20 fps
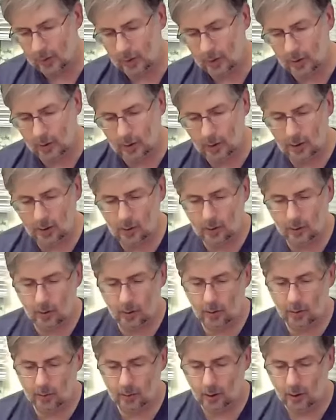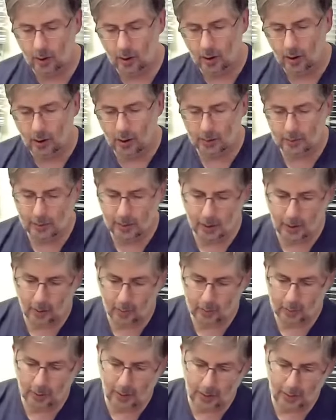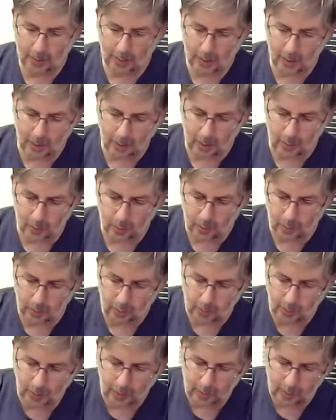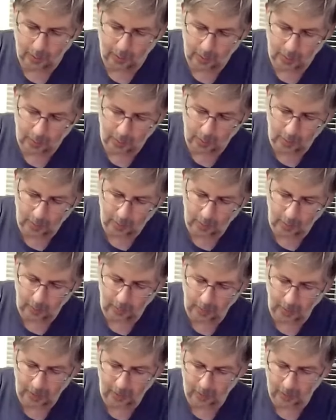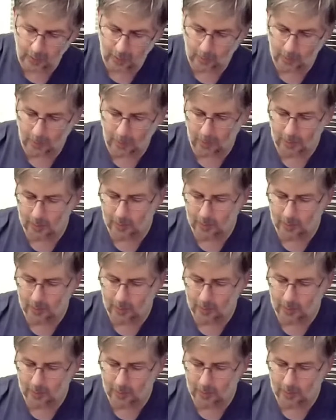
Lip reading: Now I did notice on the outside edge you've got the spices, but